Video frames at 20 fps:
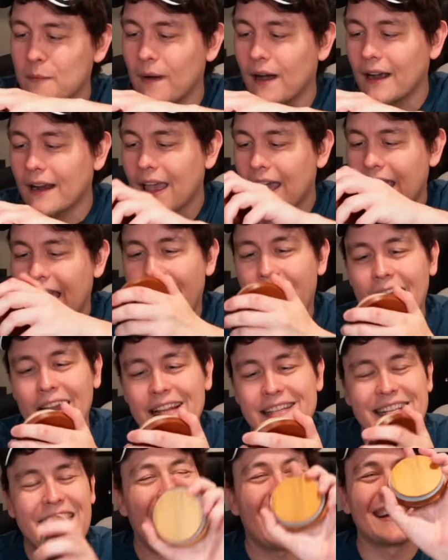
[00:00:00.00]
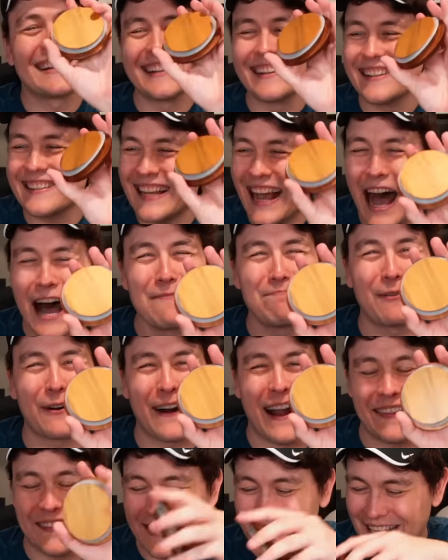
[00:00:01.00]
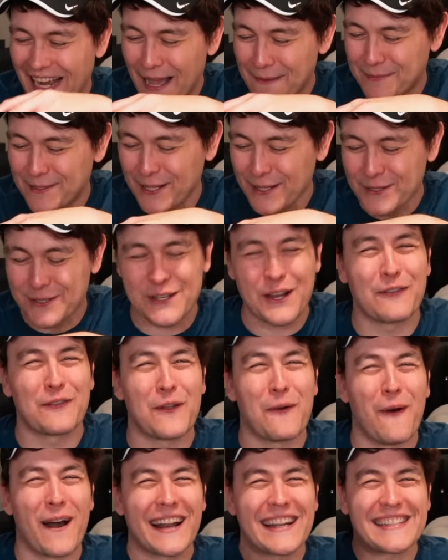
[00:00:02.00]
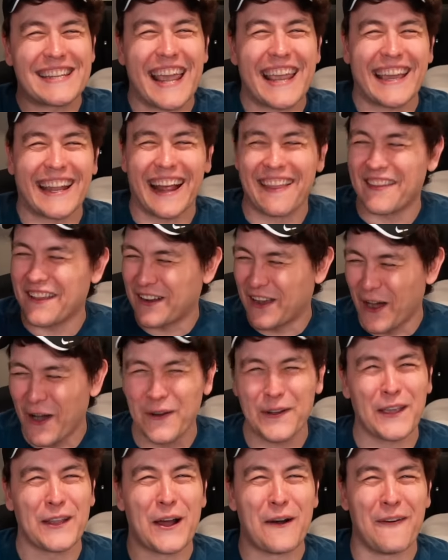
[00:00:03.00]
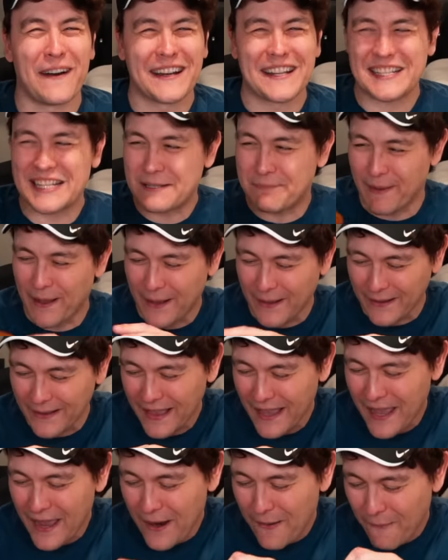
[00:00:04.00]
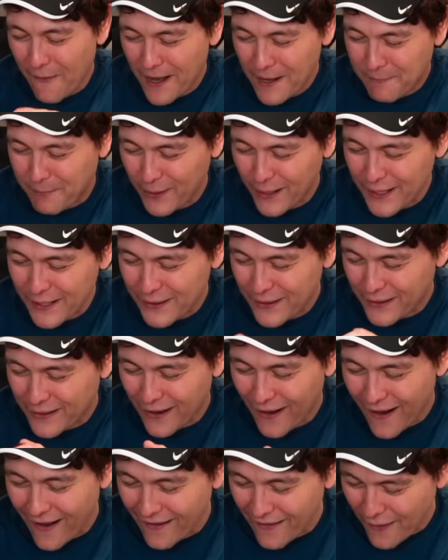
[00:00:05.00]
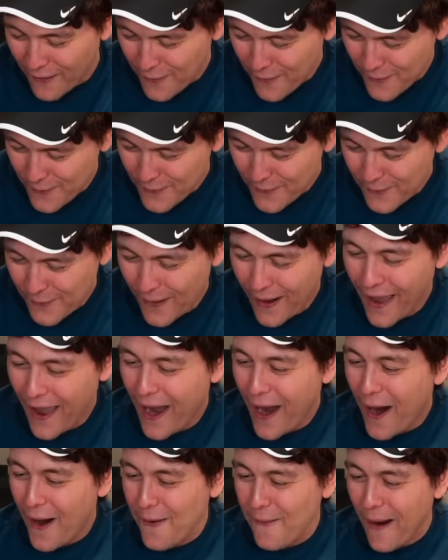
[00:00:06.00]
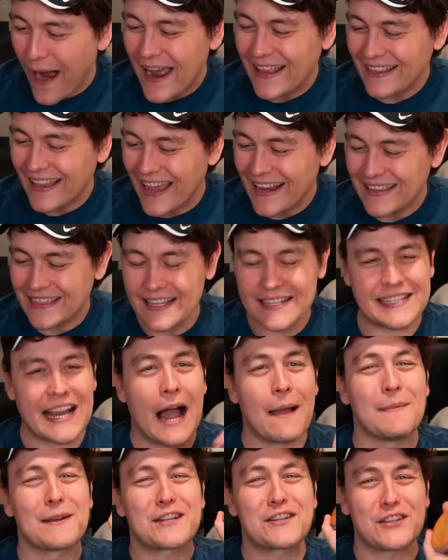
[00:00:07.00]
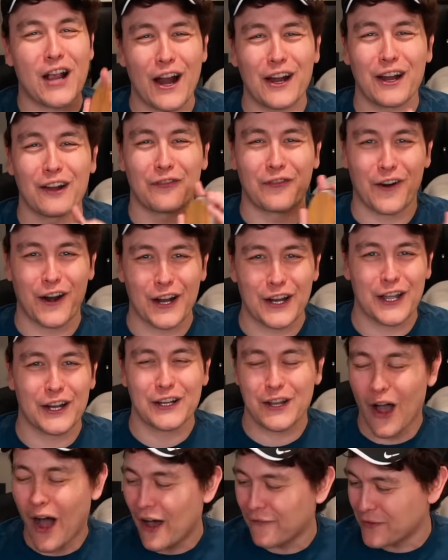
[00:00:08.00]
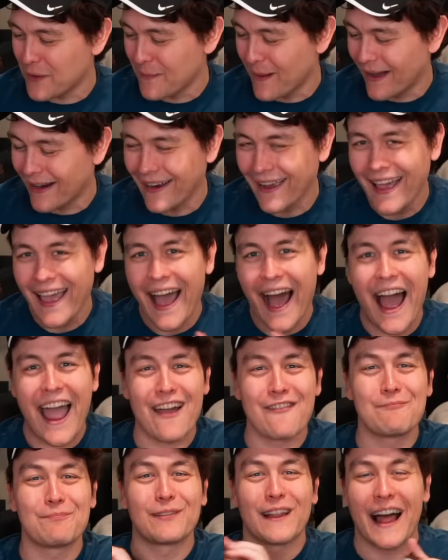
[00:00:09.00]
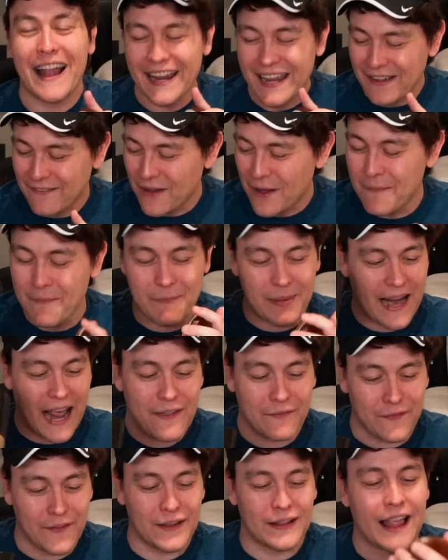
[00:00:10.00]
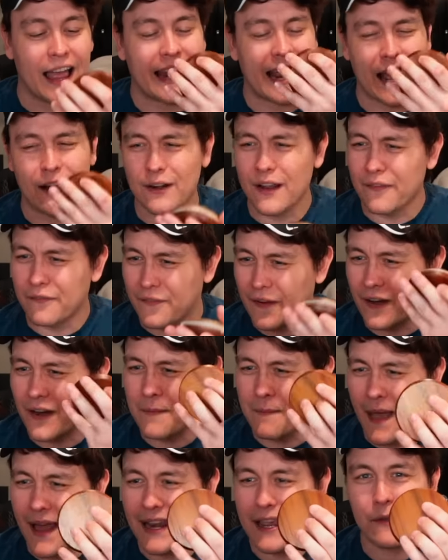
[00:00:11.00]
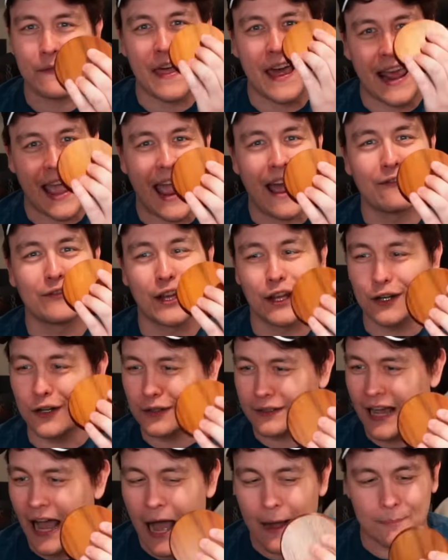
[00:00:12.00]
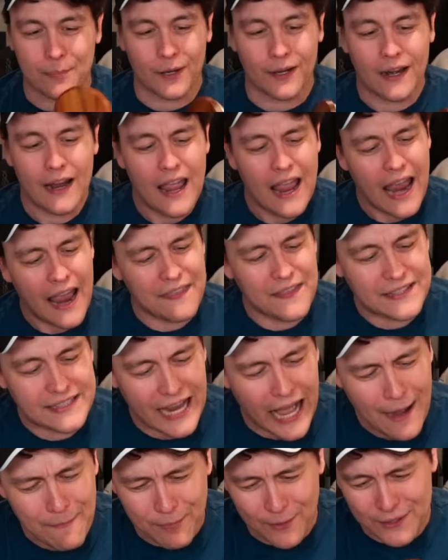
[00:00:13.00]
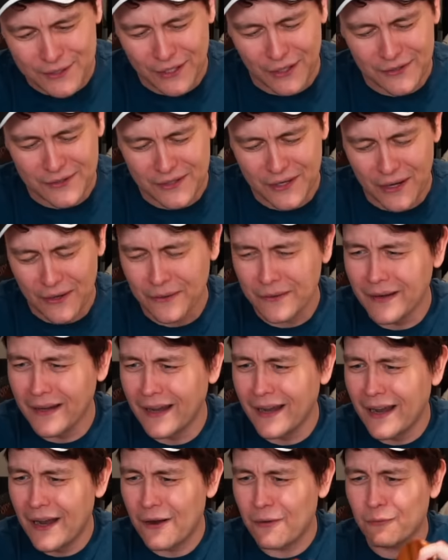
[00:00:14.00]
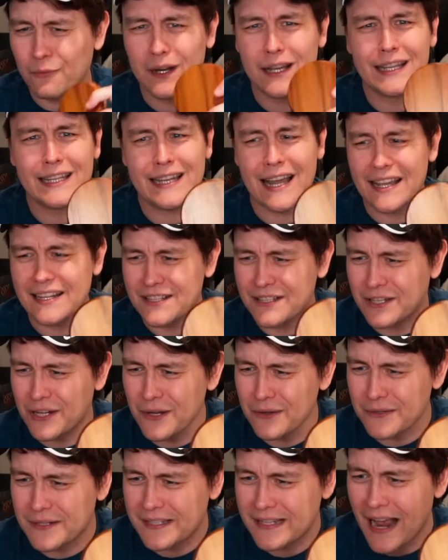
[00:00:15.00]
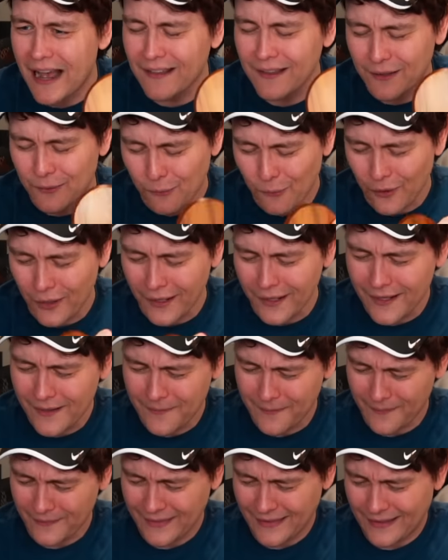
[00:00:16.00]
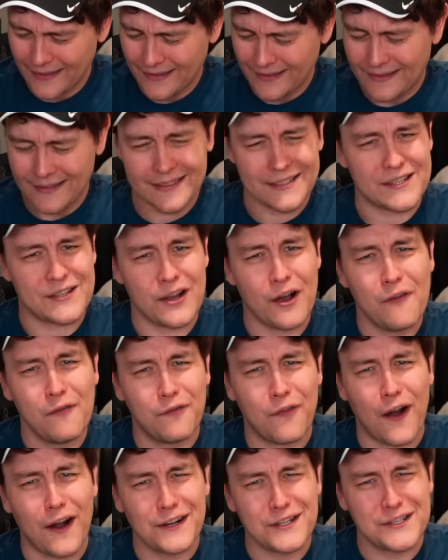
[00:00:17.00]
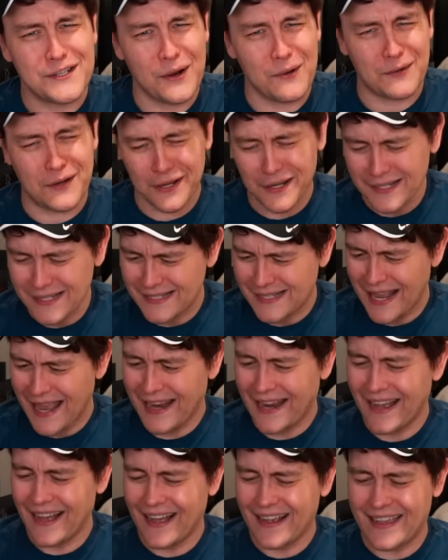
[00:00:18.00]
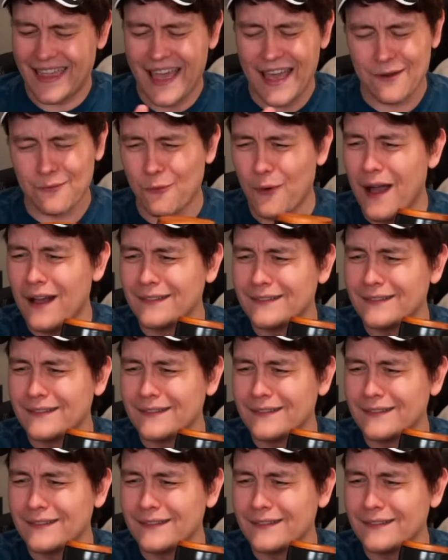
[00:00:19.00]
mug, and it's got a little topper on the top too. So if you want to take it on the go, you don't want to spill, want to put it in your car. Ooh, ooh, I like this. I'm a sucker for a good coffee mug. I have plenty of them, but I feel like I don't have very many that have the little topper. And the topper's also really nice too. Solid wood. So far, so good, Sega. Again, well